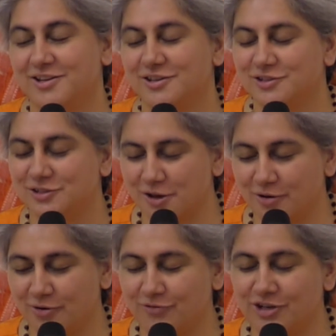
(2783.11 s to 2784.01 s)

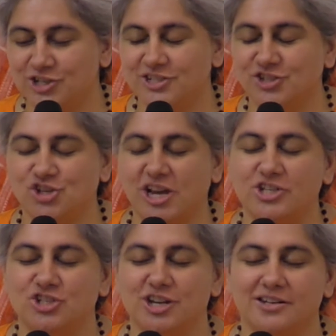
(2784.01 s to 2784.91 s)
So Rishis
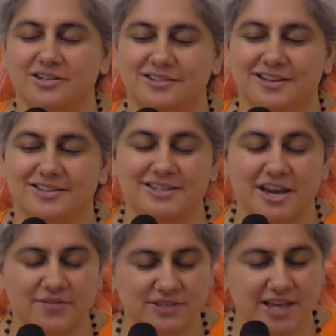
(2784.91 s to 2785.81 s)
changed it. Instead
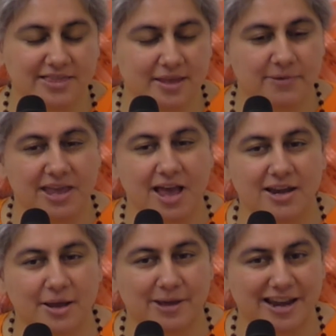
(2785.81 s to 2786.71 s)
of Satyam
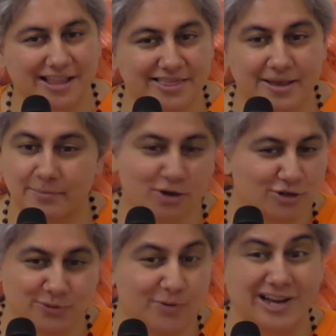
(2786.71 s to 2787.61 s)
Jnanam Anantam, because
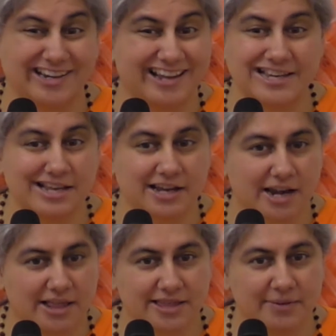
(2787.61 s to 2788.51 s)
we weren't getting
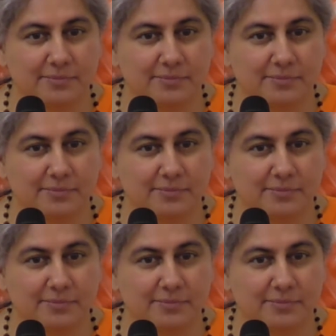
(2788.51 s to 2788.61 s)
Anantam,